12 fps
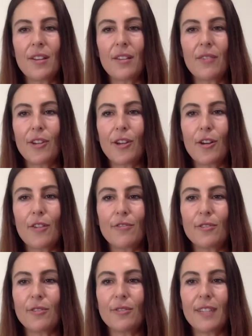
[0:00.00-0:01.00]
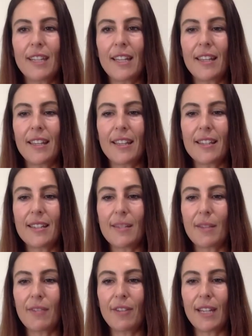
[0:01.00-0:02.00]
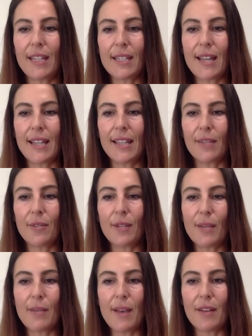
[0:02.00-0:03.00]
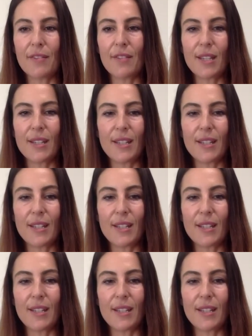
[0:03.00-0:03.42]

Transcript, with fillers: I'm very hopeful and I think it's something really exciting that will come out of this.